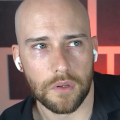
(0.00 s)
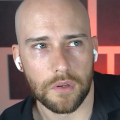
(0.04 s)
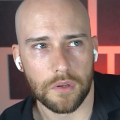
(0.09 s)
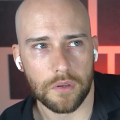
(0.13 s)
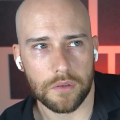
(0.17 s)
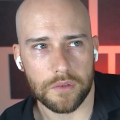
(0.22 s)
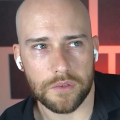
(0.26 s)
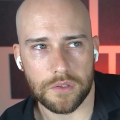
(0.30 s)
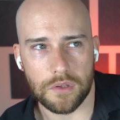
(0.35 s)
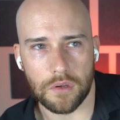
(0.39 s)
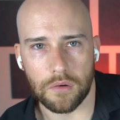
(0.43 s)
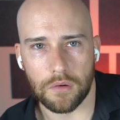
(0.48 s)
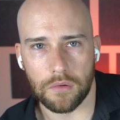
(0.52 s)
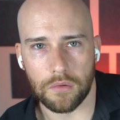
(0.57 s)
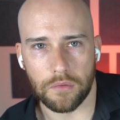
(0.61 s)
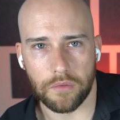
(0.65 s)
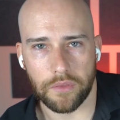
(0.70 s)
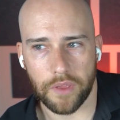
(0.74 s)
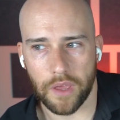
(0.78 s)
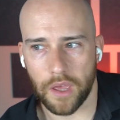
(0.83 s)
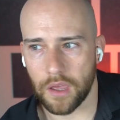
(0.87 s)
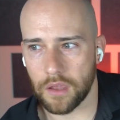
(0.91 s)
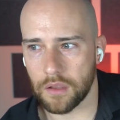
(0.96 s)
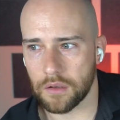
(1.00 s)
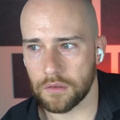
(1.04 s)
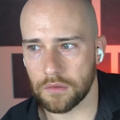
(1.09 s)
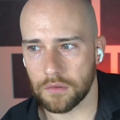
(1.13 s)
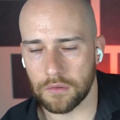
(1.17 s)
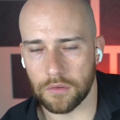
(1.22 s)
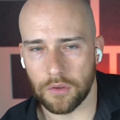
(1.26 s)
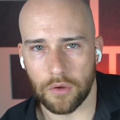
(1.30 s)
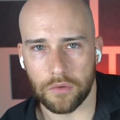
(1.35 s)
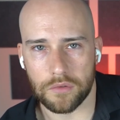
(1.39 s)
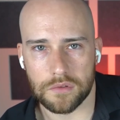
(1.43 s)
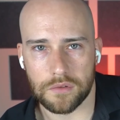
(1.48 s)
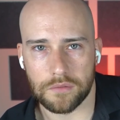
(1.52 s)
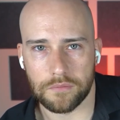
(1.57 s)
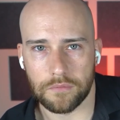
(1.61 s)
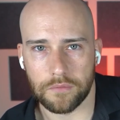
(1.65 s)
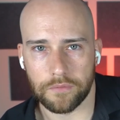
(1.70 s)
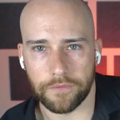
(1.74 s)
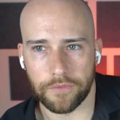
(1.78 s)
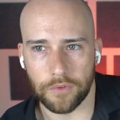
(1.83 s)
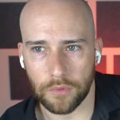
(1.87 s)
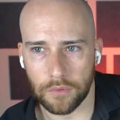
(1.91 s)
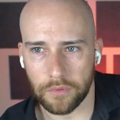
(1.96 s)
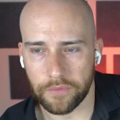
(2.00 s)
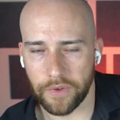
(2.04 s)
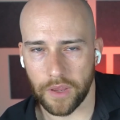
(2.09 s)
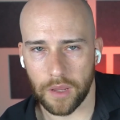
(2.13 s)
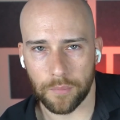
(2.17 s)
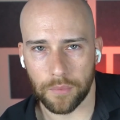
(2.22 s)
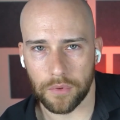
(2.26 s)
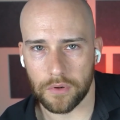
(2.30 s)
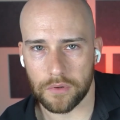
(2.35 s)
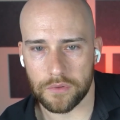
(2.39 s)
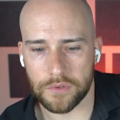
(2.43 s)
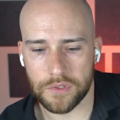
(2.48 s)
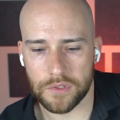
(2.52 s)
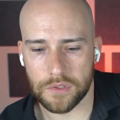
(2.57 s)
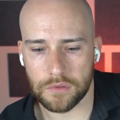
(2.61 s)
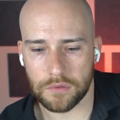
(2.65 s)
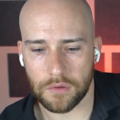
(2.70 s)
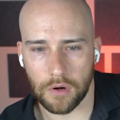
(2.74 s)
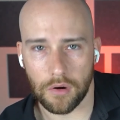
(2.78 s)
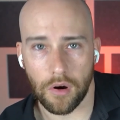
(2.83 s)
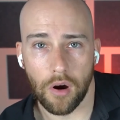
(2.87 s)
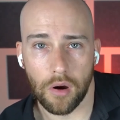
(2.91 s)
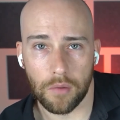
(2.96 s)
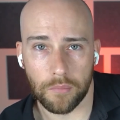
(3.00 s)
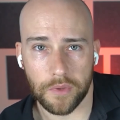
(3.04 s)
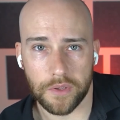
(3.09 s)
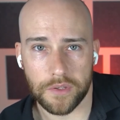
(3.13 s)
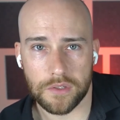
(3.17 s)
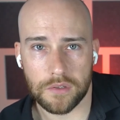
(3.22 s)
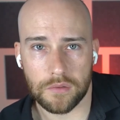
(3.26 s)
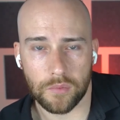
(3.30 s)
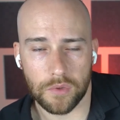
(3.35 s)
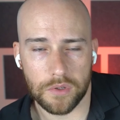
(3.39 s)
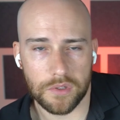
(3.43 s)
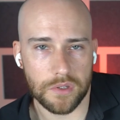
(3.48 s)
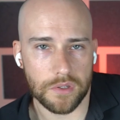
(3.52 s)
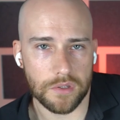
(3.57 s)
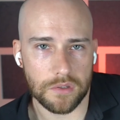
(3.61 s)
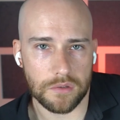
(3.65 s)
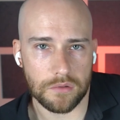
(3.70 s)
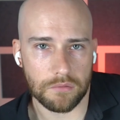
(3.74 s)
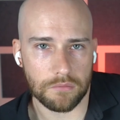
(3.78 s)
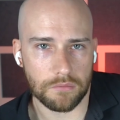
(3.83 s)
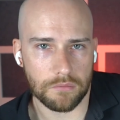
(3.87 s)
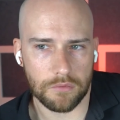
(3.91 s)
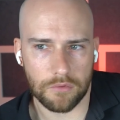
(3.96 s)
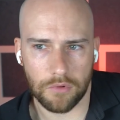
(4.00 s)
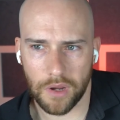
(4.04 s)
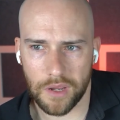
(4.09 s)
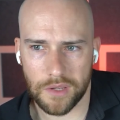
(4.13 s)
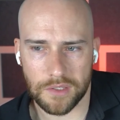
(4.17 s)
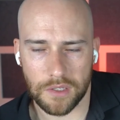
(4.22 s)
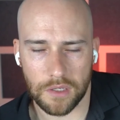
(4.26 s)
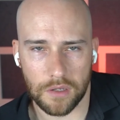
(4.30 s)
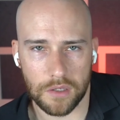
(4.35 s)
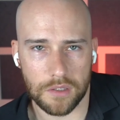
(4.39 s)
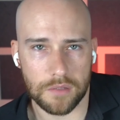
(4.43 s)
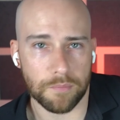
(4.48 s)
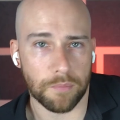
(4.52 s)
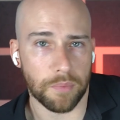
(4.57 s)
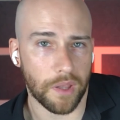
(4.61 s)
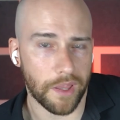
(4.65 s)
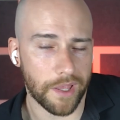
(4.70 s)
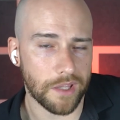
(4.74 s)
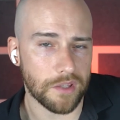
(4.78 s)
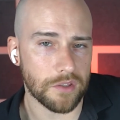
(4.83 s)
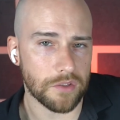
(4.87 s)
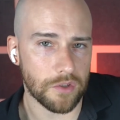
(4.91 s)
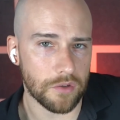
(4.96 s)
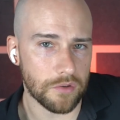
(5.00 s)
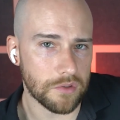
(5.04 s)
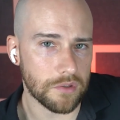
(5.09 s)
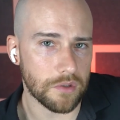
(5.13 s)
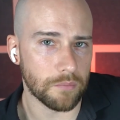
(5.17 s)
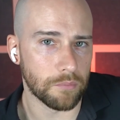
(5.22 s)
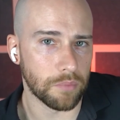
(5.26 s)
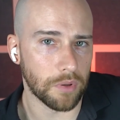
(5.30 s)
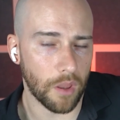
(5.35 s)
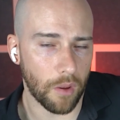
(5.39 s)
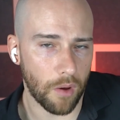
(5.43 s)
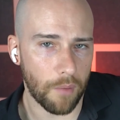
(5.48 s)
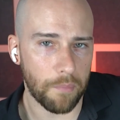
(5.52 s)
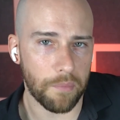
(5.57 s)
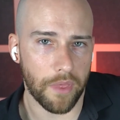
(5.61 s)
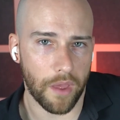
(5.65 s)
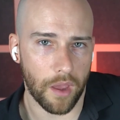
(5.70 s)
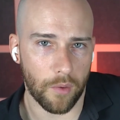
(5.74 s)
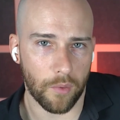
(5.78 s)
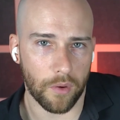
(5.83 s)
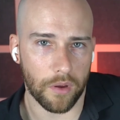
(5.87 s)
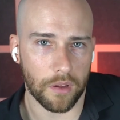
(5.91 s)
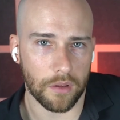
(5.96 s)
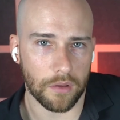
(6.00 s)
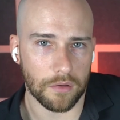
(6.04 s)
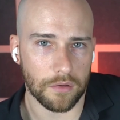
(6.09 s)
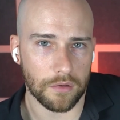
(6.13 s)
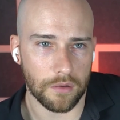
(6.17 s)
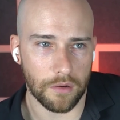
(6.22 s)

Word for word: Yep. So that those fuel vapors are harmless, which is crazy because planes used to blow up that way.